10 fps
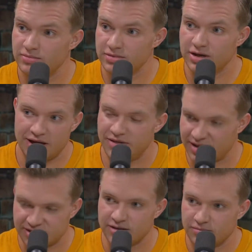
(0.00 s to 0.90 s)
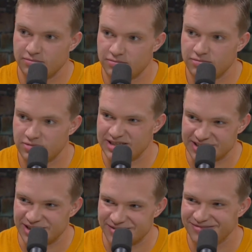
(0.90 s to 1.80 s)
So I think that's a
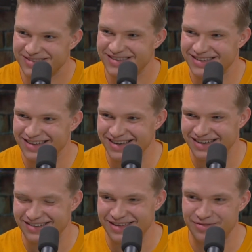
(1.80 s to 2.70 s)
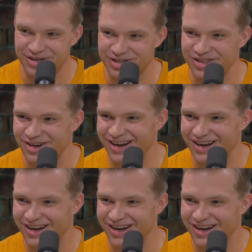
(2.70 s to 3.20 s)
decent definition there.